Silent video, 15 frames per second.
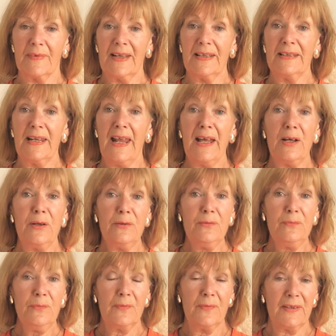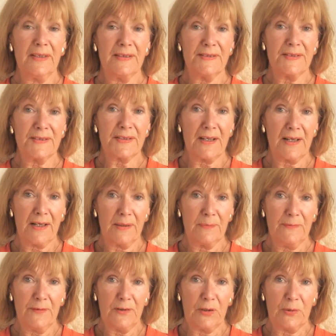And now it's
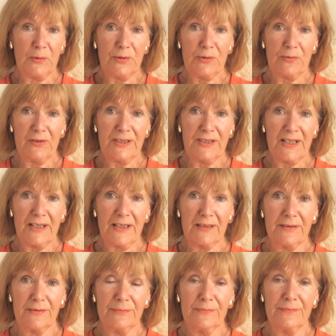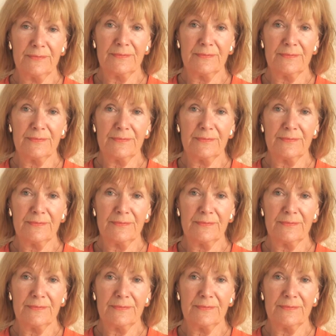time for you to return.